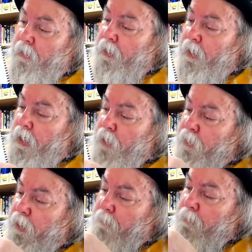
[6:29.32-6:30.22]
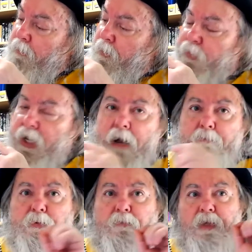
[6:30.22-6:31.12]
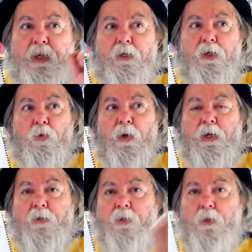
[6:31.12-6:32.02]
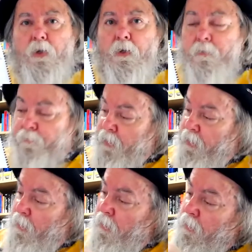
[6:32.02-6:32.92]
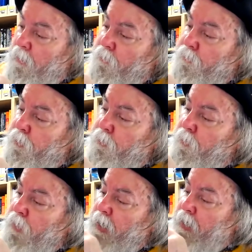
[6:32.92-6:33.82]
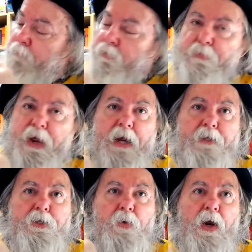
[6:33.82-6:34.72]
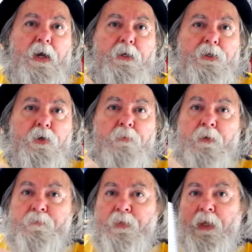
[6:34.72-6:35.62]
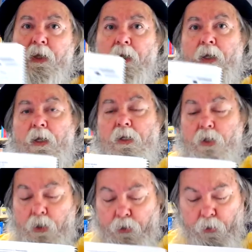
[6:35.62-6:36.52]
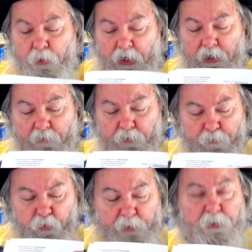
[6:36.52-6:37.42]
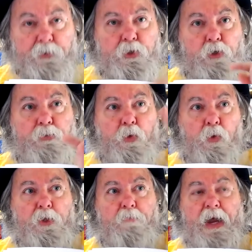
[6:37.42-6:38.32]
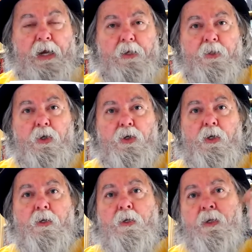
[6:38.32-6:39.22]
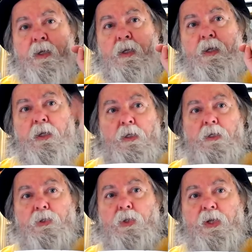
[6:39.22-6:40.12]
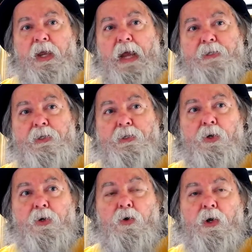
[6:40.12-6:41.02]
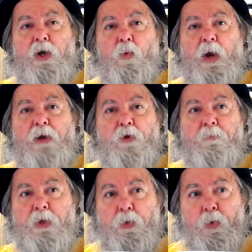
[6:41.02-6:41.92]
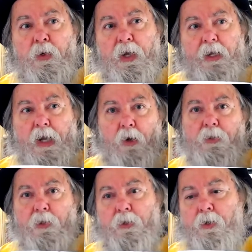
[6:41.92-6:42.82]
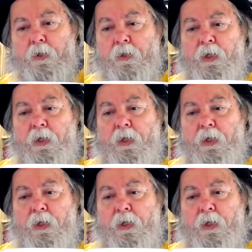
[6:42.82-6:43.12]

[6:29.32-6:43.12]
They can actually come out the top and go right out the hood. So you do not have to pack the drying tube. You should, however, point the tube toward the back of the hood so the gases are going away from you and out the hood.